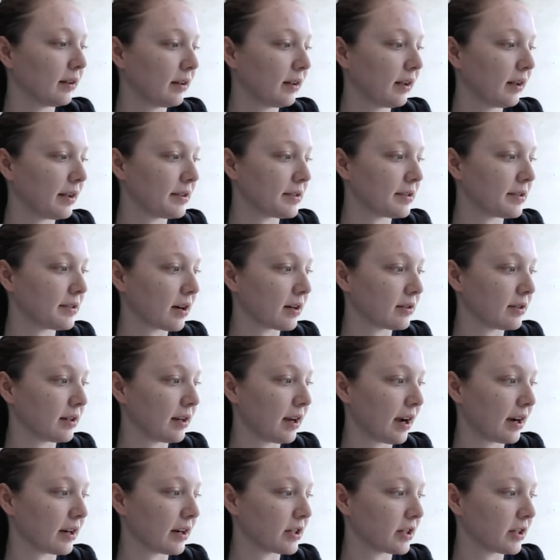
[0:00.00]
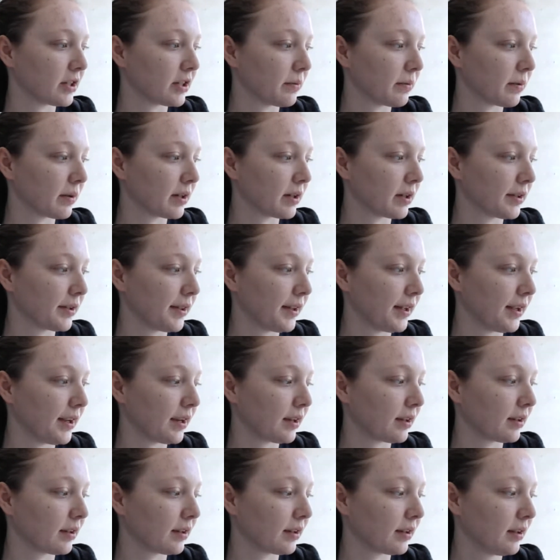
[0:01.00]
it's hard to actually work
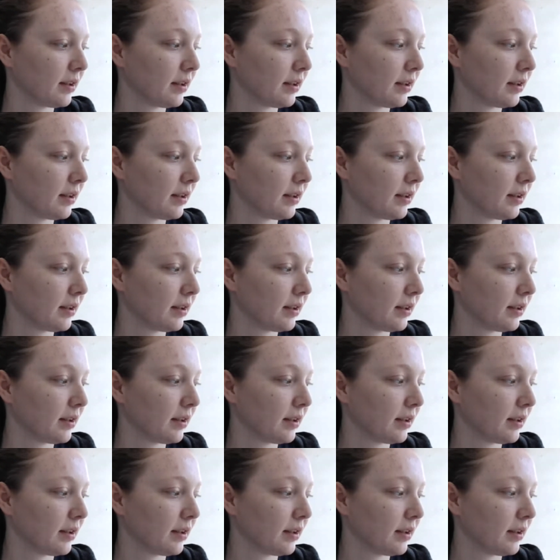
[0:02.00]
thing.